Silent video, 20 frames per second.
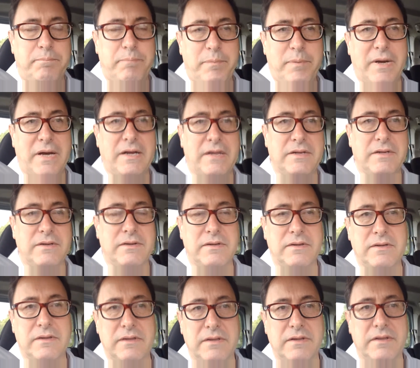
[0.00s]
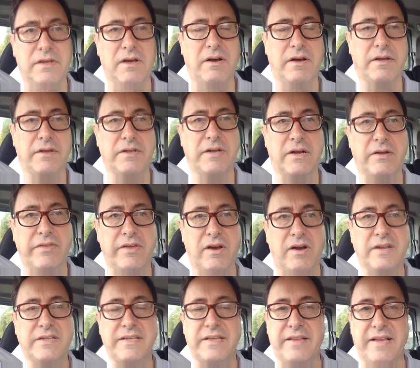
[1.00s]
But the you know the
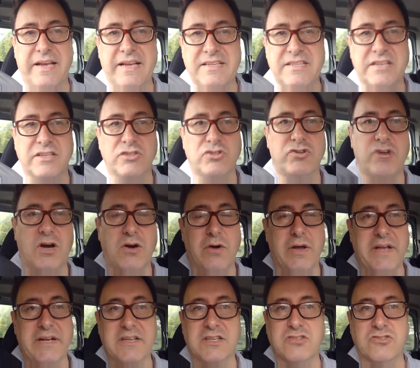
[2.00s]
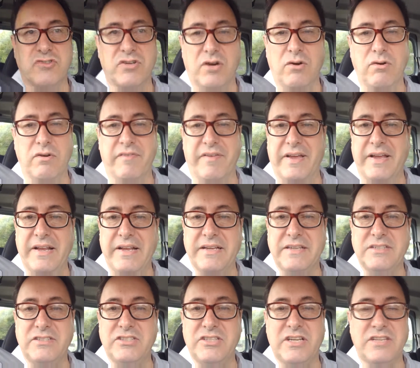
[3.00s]
idea that he's control in control of it
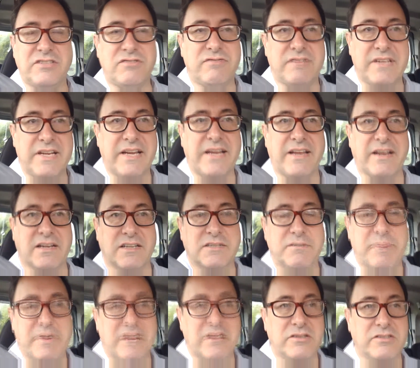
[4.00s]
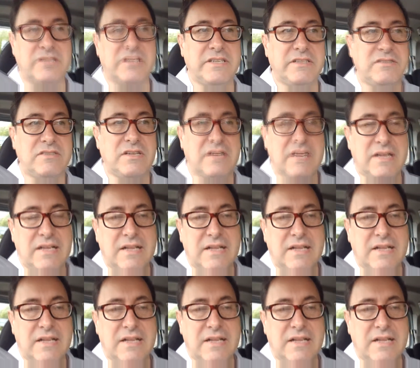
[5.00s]
is just ridiculous because he's,